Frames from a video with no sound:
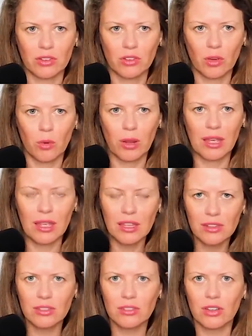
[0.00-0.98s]
So
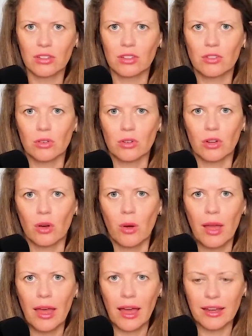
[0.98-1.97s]
is Justin Trudeau
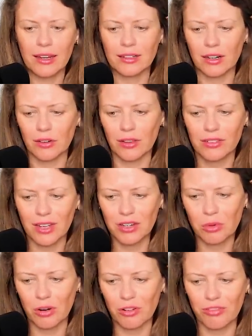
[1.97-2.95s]
a dictator? Let's
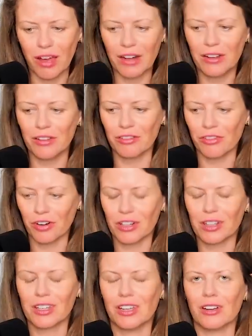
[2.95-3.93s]
get to our final
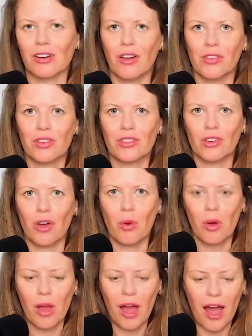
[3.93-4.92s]
verdict here on the
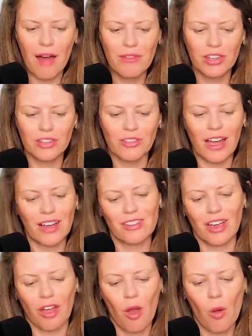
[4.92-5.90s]
show of this fact
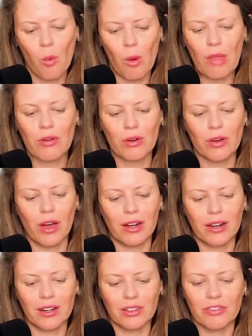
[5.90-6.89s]
check, whether or
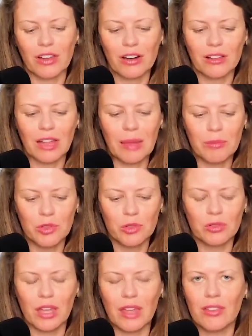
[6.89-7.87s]
not it is a fair claim to
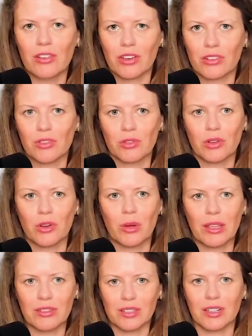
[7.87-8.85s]
say that Justin Trudeau
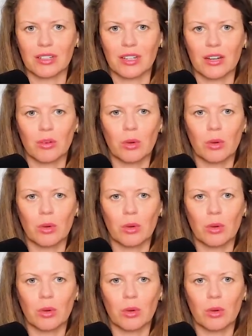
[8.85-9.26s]
is a dictator.